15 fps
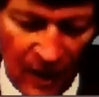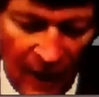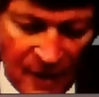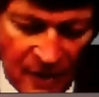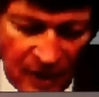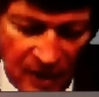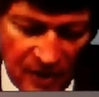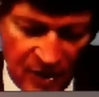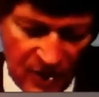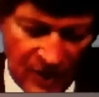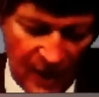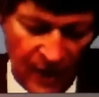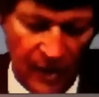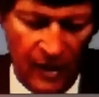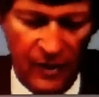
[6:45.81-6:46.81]
Let's
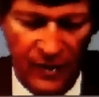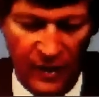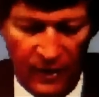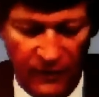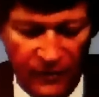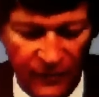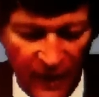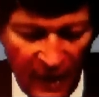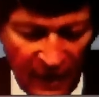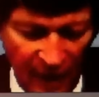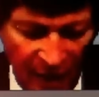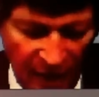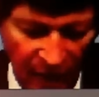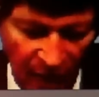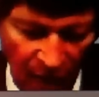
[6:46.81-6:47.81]
consider that a
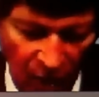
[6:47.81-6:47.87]
finite